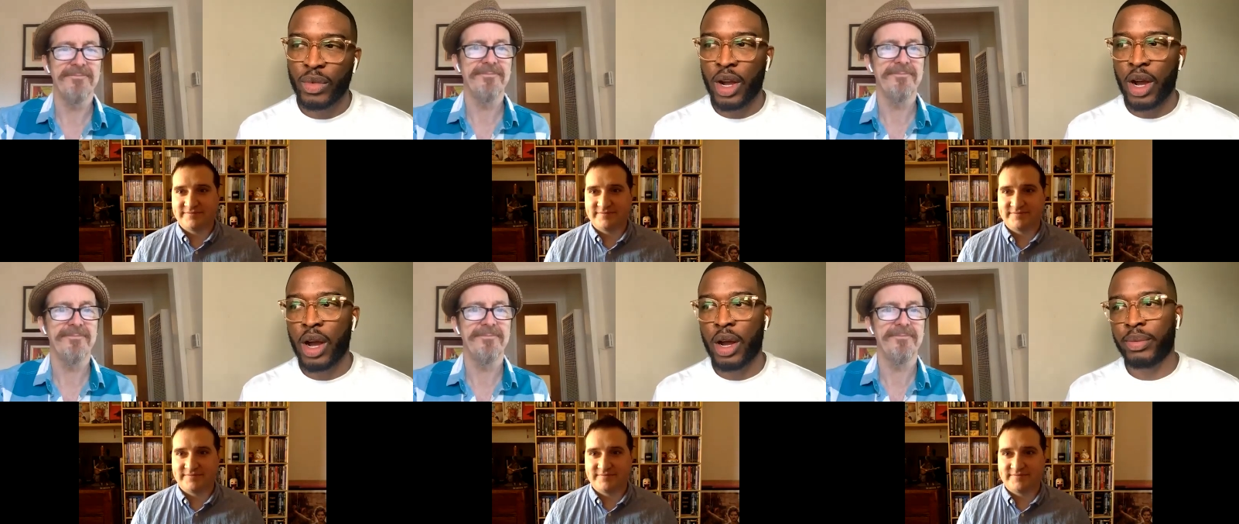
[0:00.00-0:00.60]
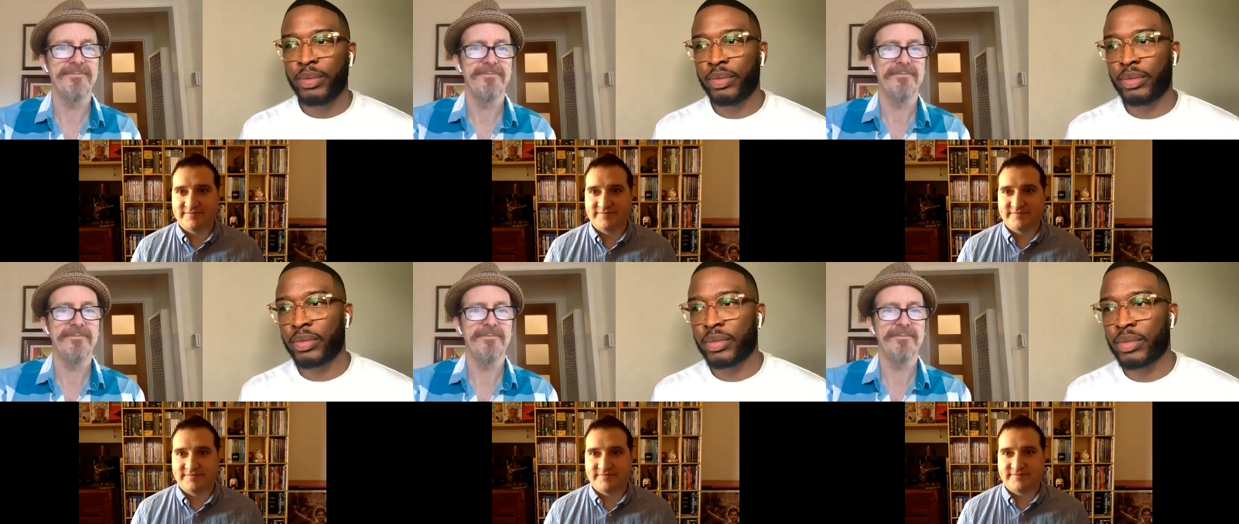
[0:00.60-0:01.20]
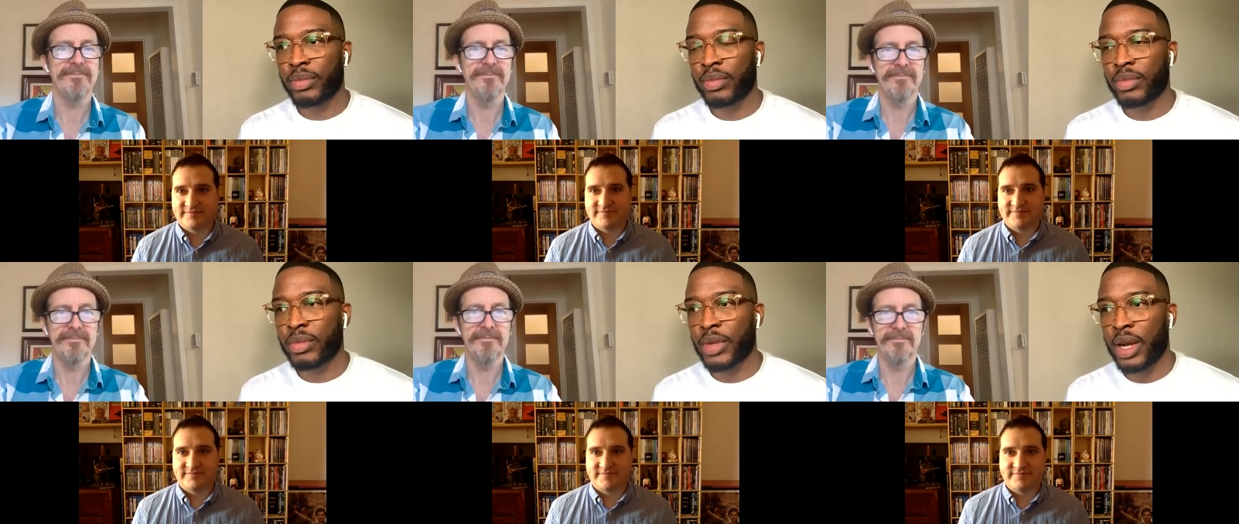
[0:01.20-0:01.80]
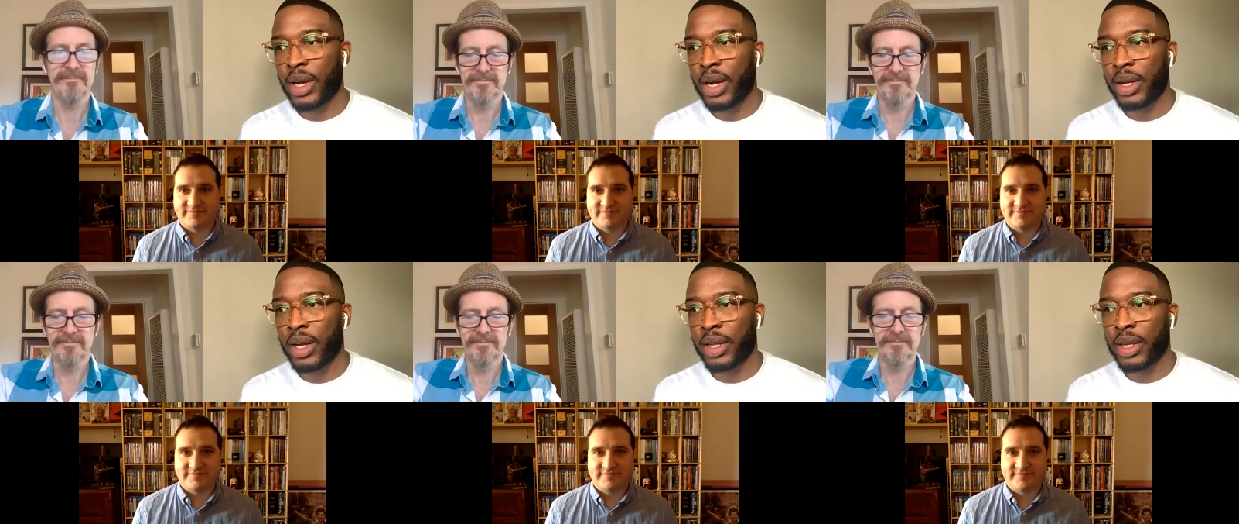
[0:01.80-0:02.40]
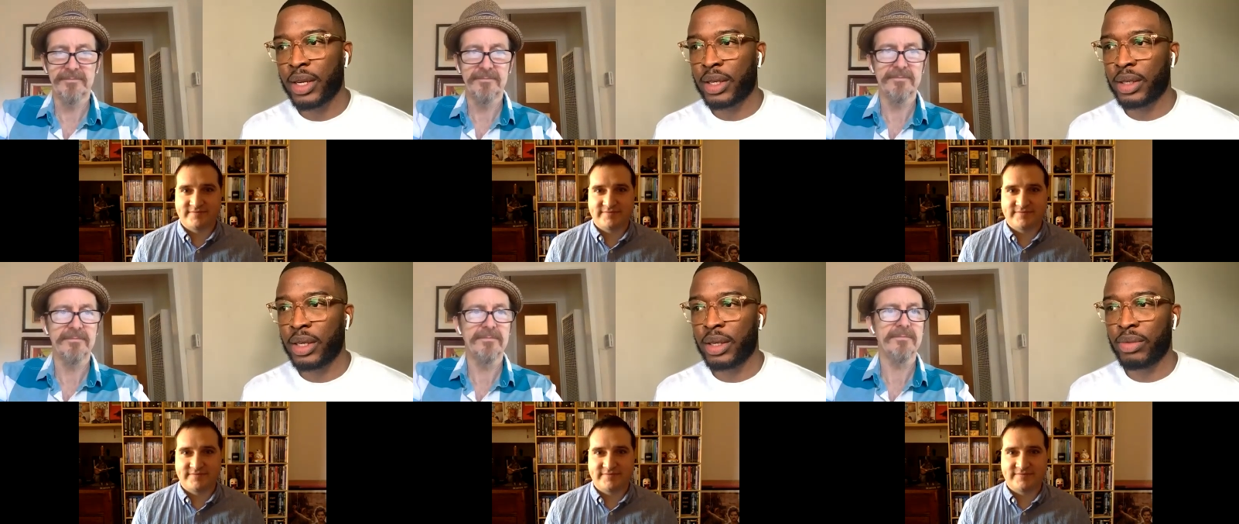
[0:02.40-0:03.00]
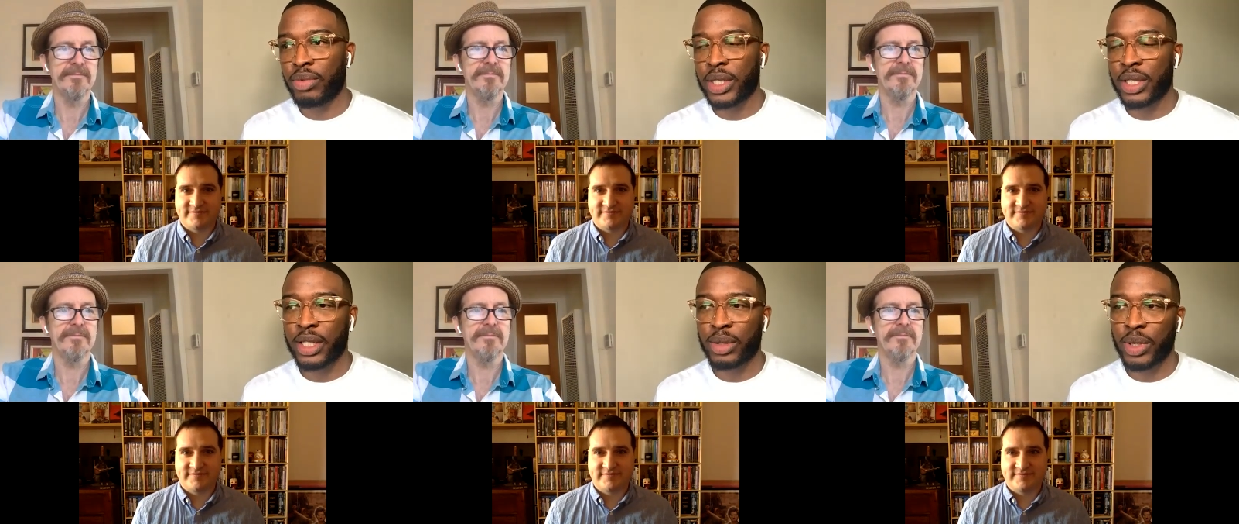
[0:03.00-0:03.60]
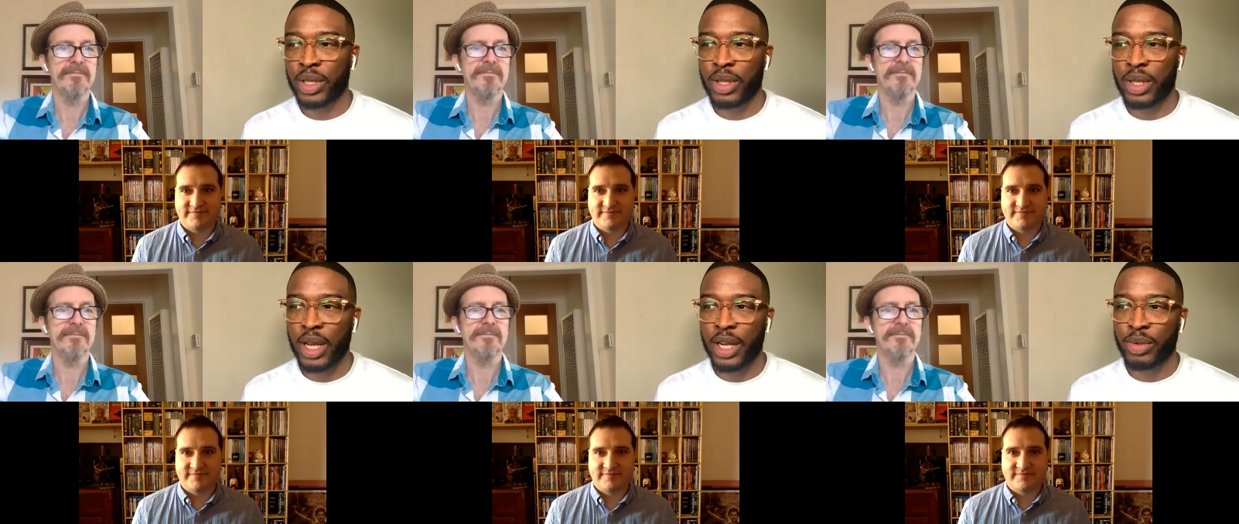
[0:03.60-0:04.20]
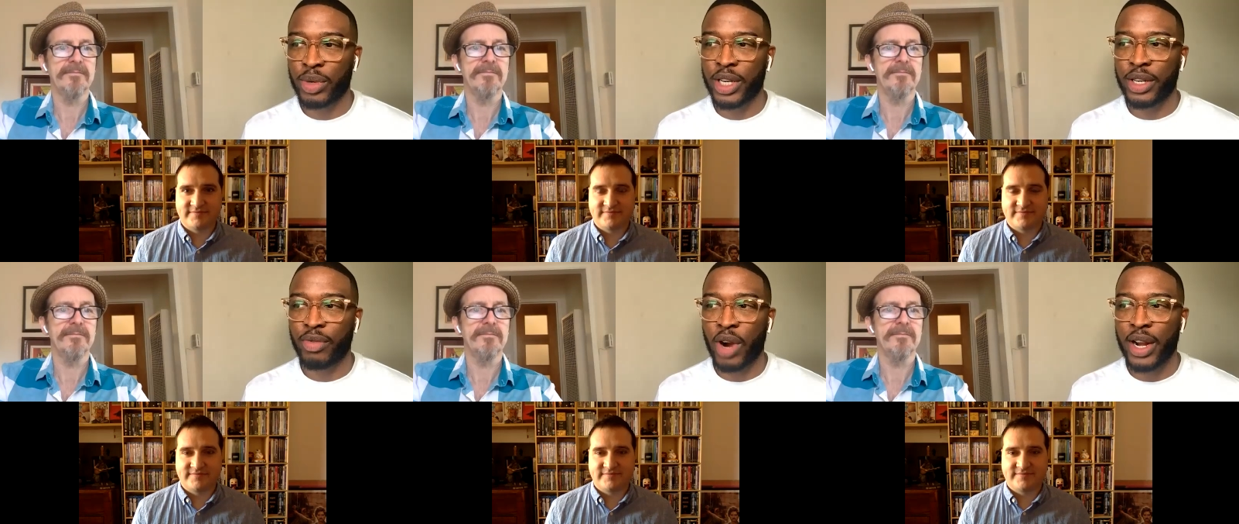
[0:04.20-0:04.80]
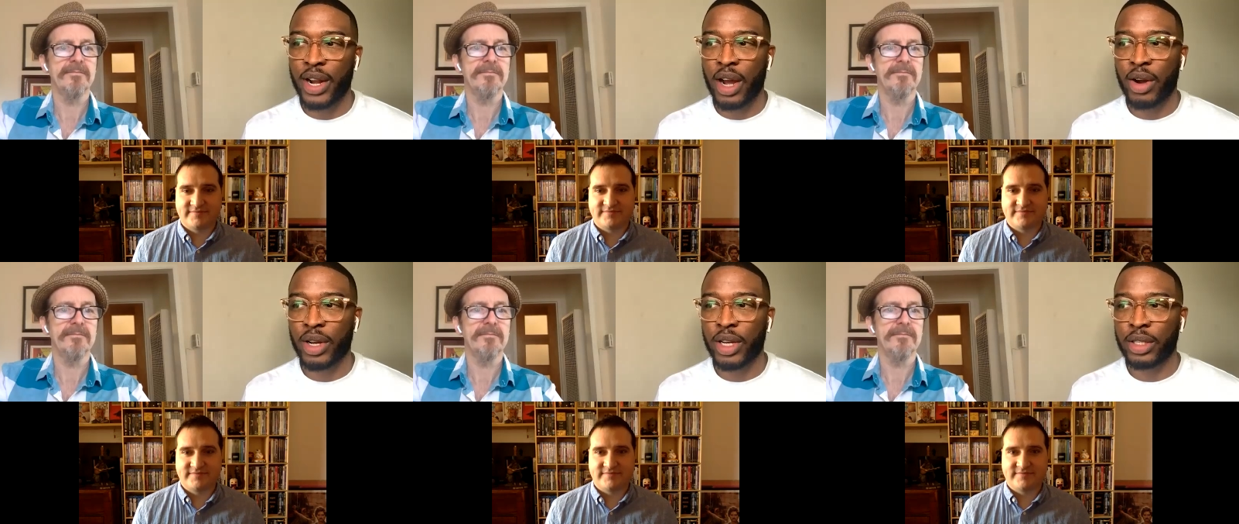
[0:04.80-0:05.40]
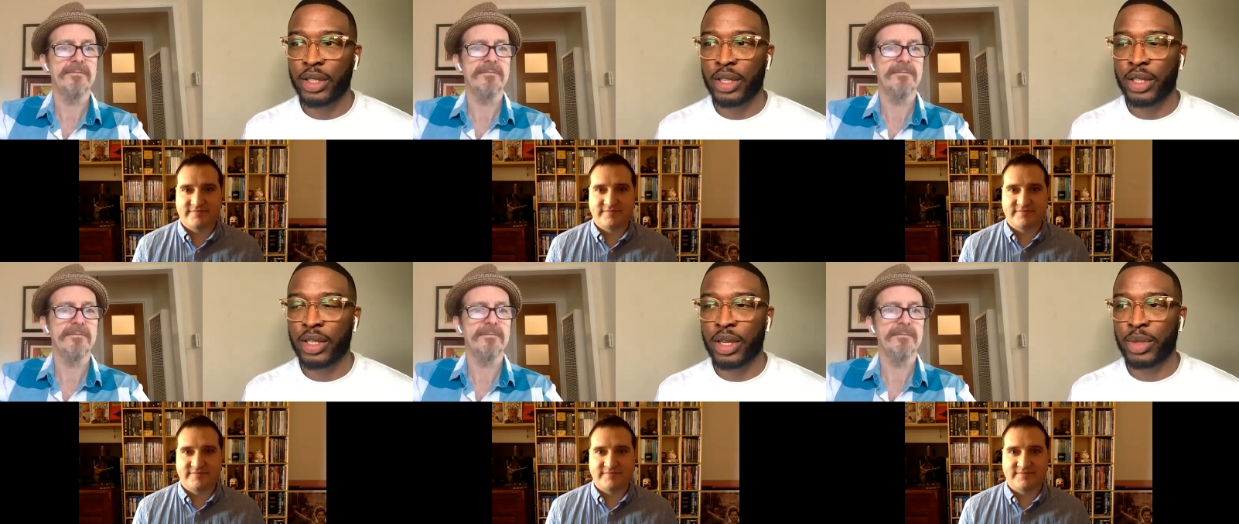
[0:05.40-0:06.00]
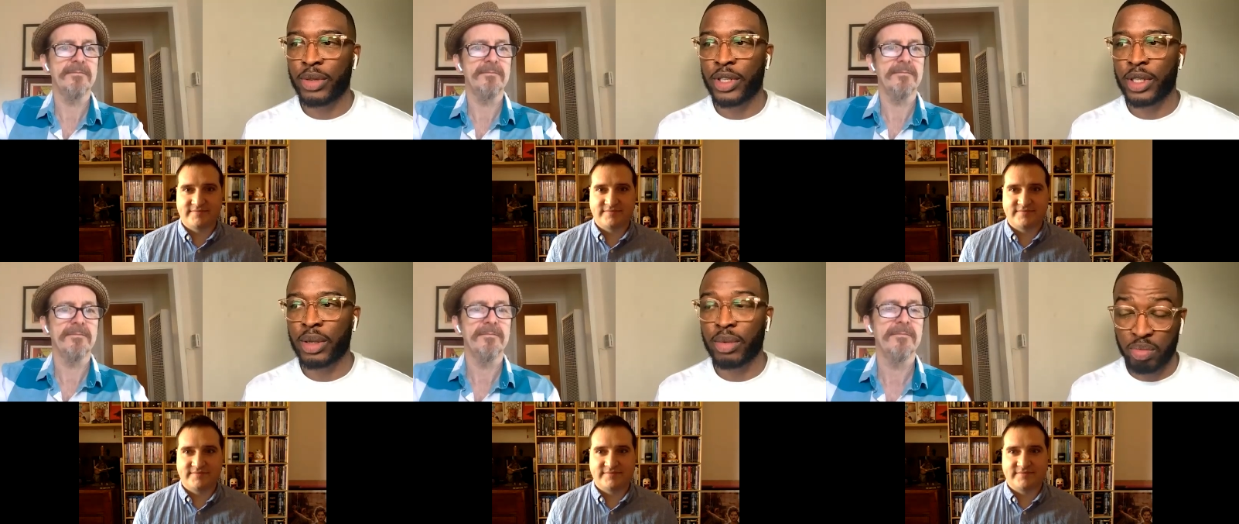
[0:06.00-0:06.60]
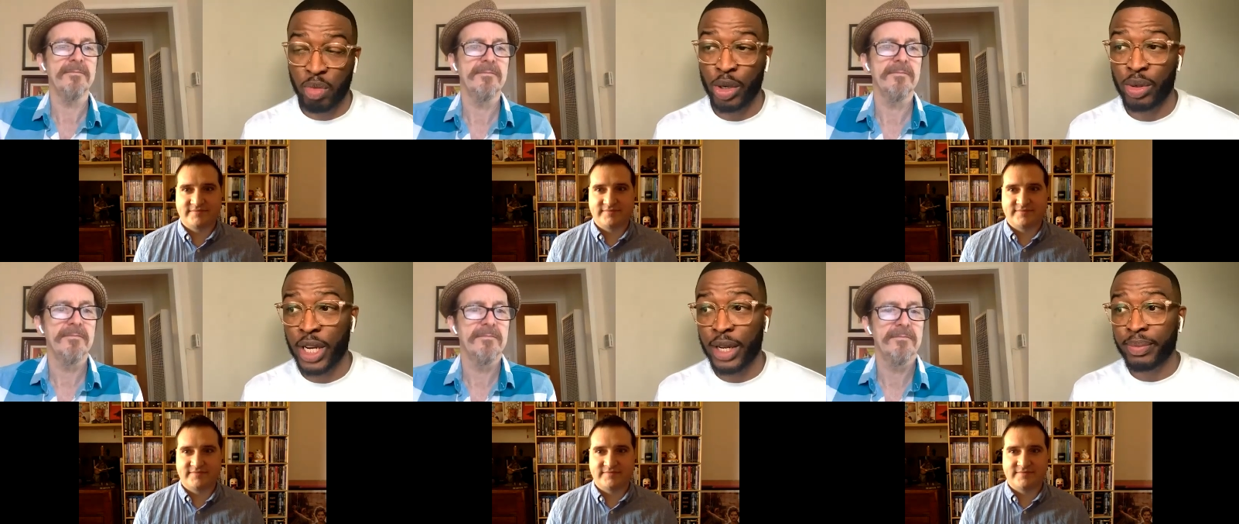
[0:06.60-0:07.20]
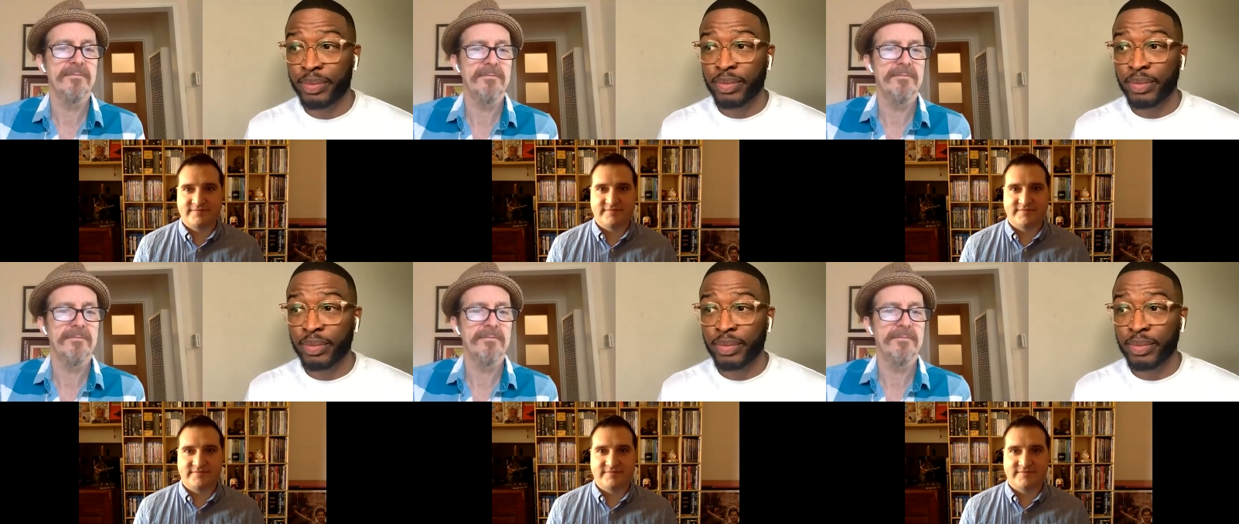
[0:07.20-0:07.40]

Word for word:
Speaker 1: Um, I, I, think it resonates with the age we're in right now in, in terms of just what you said,